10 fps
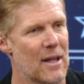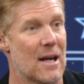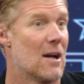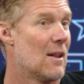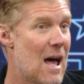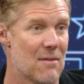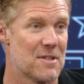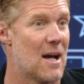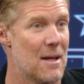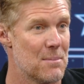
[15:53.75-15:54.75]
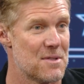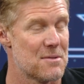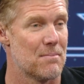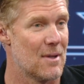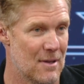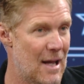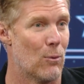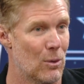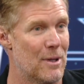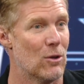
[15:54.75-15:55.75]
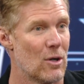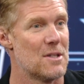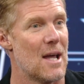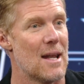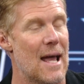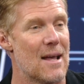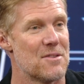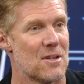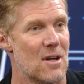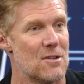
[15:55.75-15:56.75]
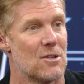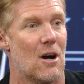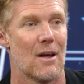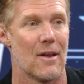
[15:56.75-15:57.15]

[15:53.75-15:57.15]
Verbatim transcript: And in a lot of times, they will be looked at as an underdog.